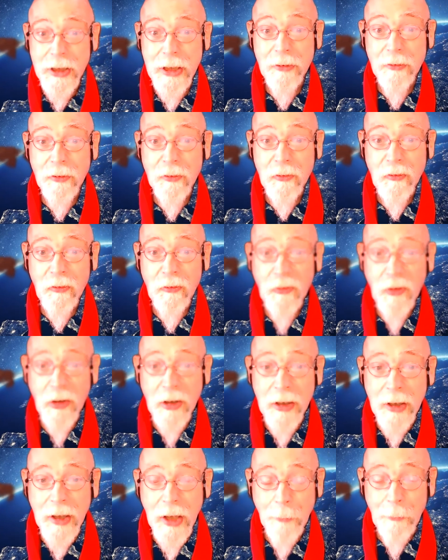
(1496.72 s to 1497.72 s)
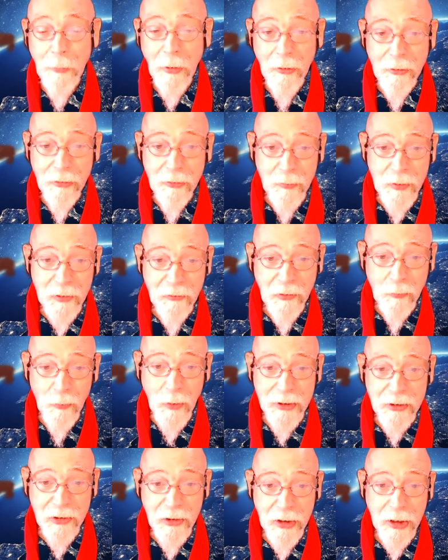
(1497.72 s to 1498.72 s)
years. And part of the reason
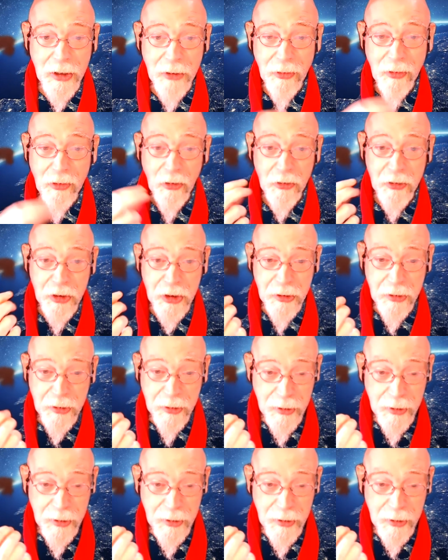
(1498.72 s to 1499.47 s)
why the